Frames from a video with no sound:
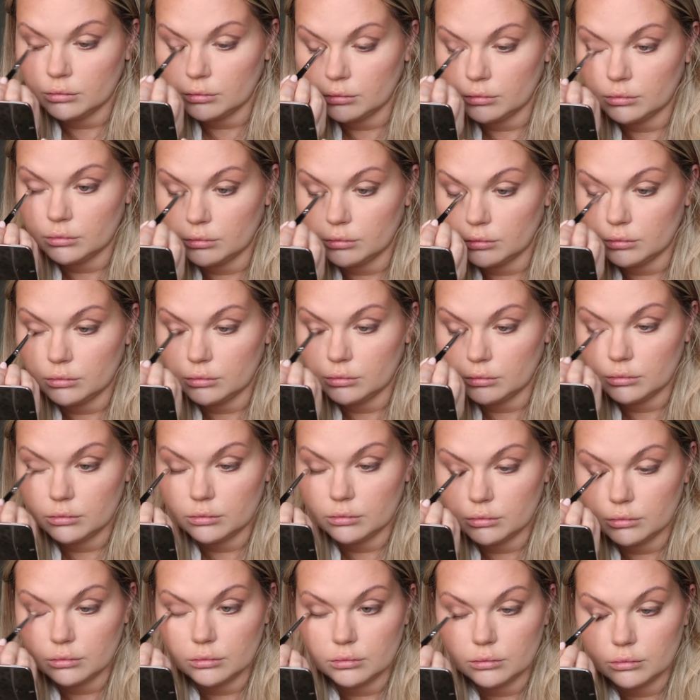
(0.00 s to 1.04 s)

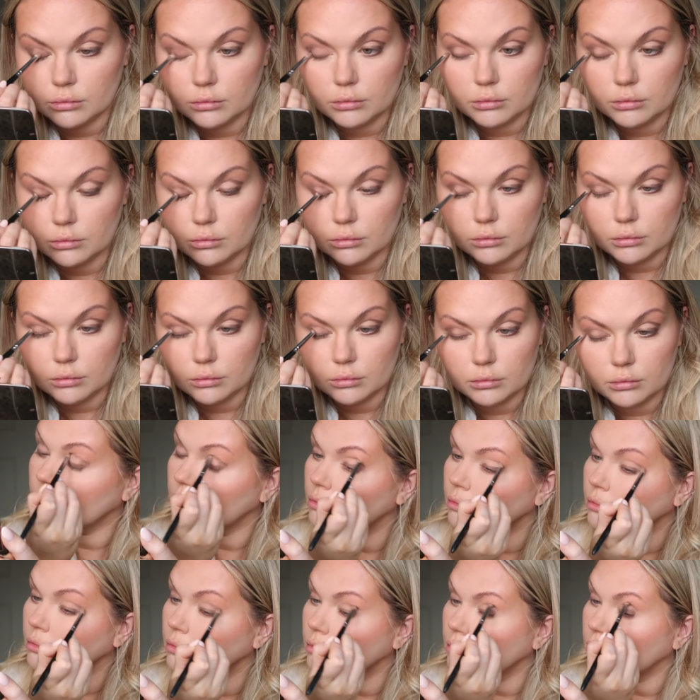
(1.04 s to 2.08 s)

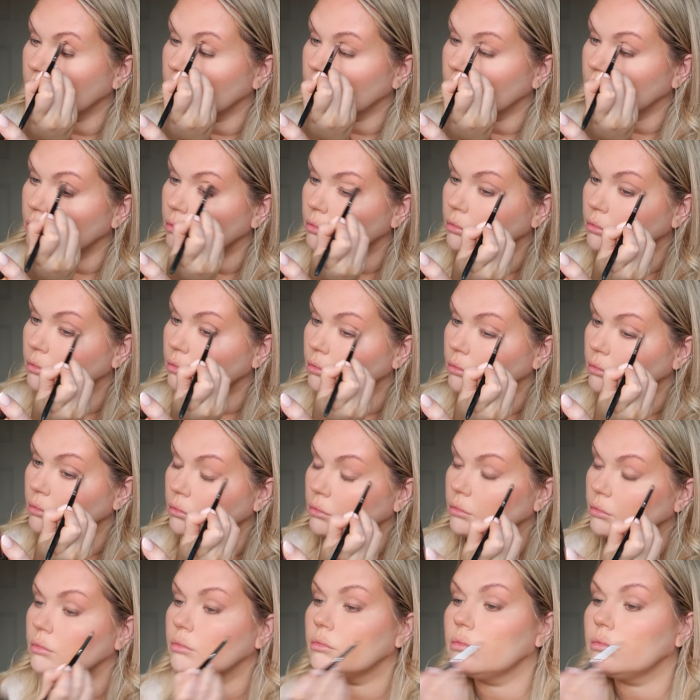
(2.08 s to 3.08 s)
(no one is talking)